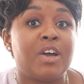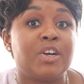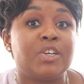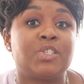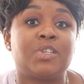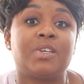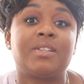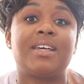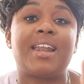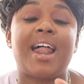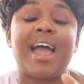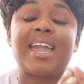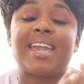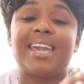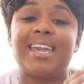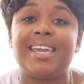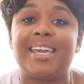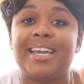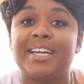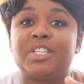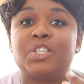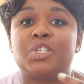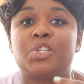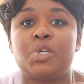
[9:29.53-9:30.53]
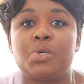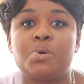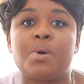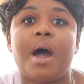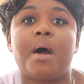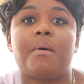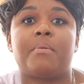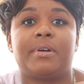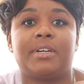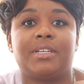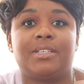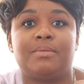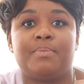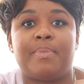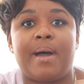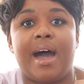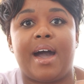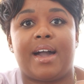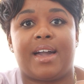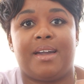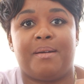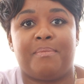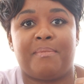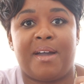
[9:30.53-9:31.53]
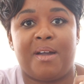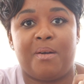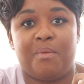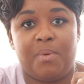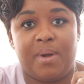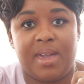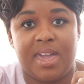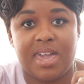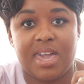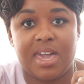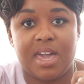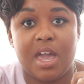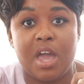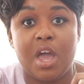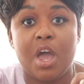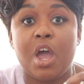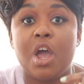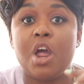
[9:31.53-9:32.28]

so that I can get 2 hours back in my week.